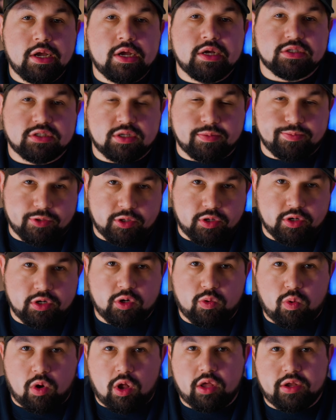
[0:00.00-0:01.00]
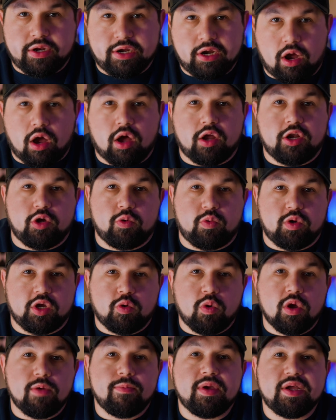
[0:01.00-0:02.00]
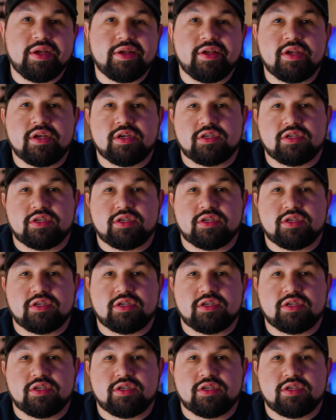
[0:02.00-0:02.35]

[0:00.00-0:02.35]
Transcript: some good quality audio equipment